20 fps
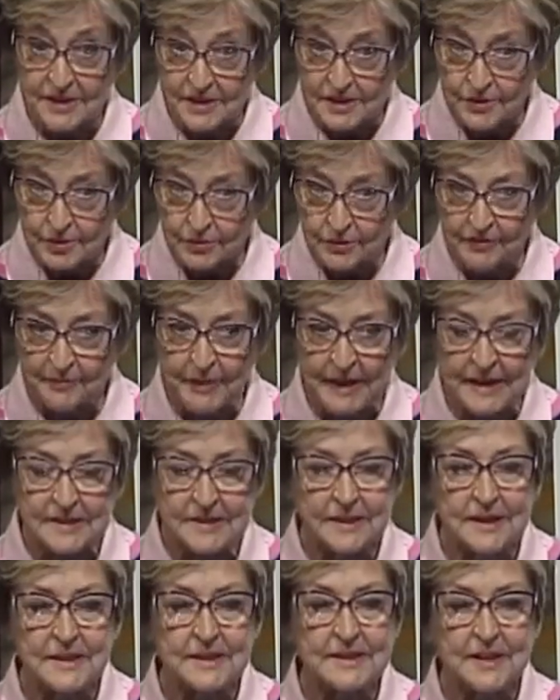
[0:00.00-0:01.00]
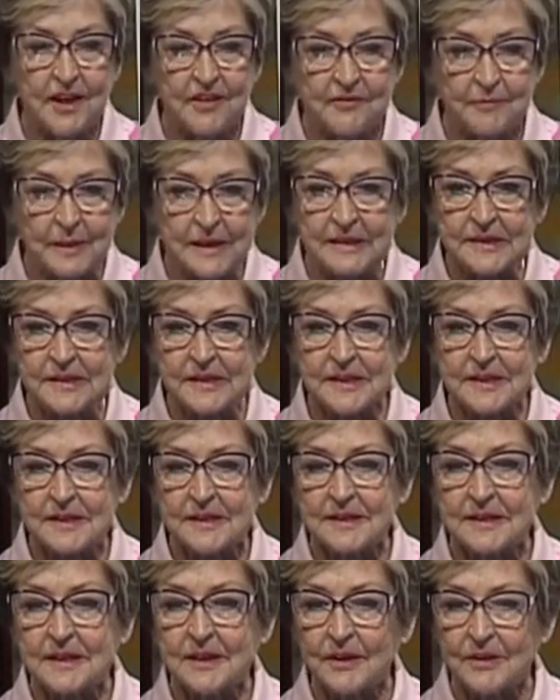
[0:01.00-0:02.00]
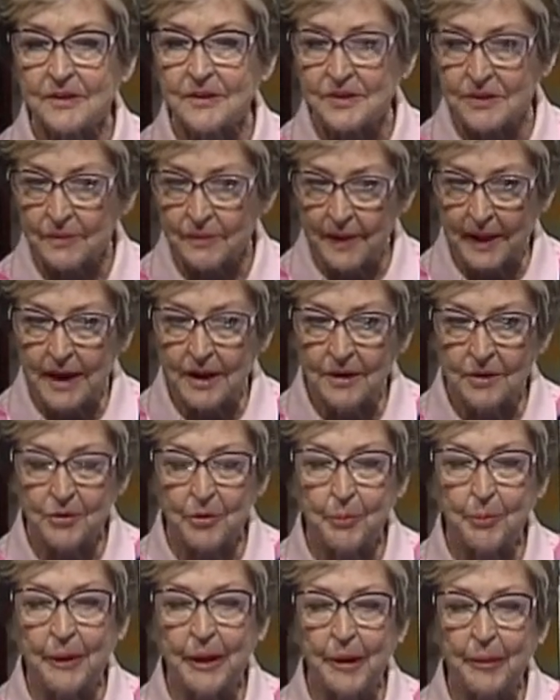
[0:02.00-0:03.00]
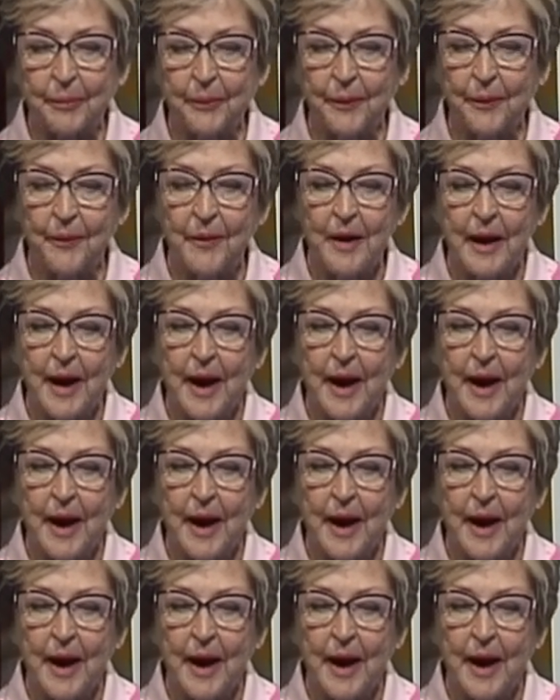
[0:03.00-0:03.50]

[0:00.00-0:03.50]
two of my sons have businesses here, so they knew people.